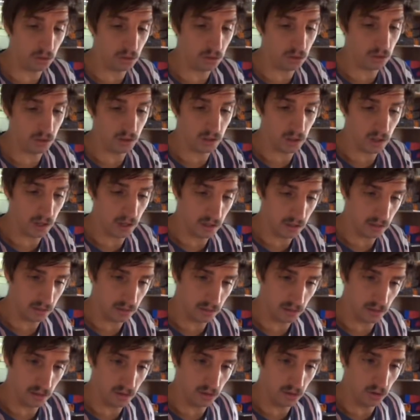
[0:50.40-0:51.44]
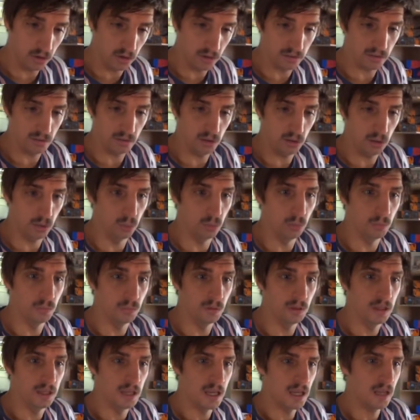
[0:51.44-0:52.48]
you know, it's a nice little
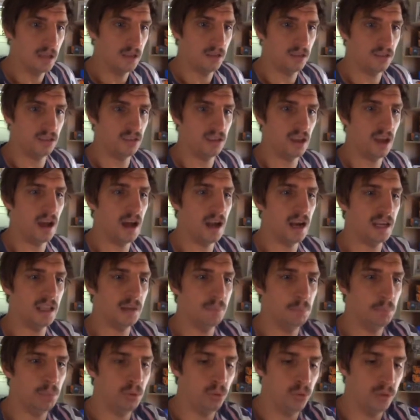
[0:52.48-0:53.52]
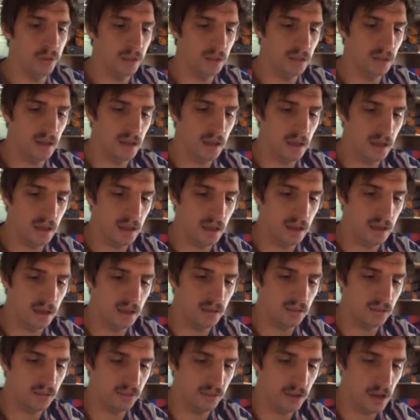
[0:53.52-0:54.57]
starting point as
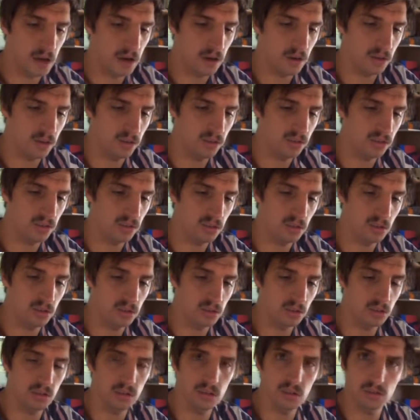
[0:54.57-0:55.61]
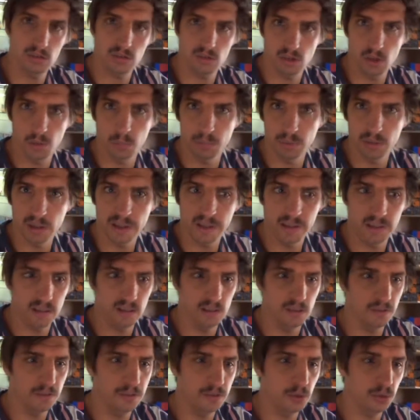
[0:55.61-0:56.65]
far as completing a
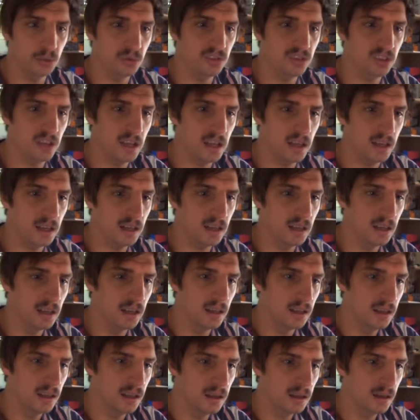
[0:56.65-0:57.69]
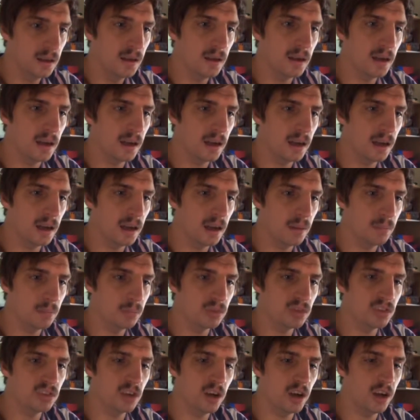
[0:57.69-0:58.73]
full set. So
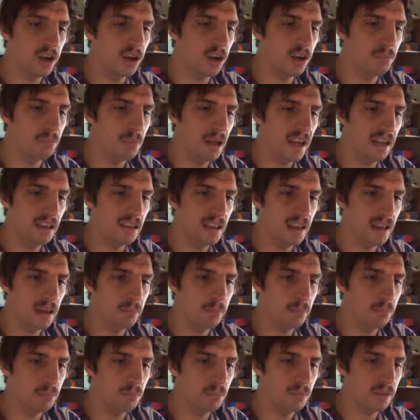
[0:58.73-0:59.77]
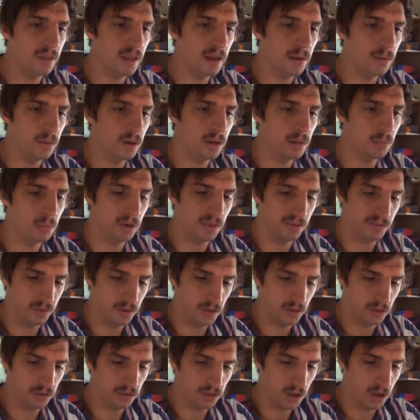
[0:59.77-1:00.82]
I made that one of my
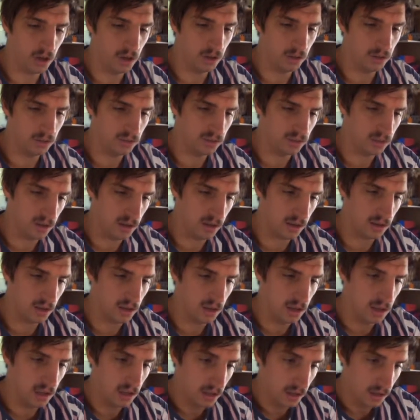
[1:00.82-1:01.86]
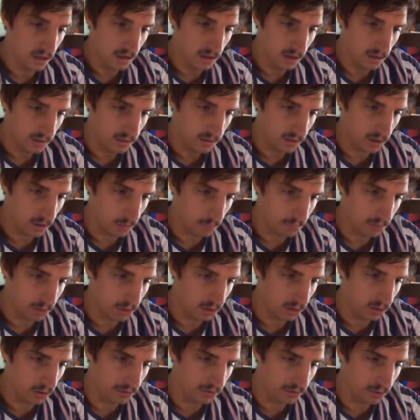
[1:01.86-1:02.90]
first goals. So you got
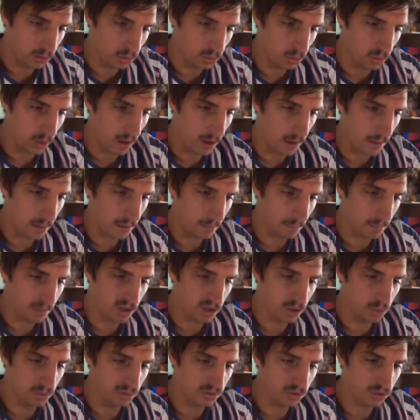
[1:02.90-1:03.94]
beautiful Bulbasaur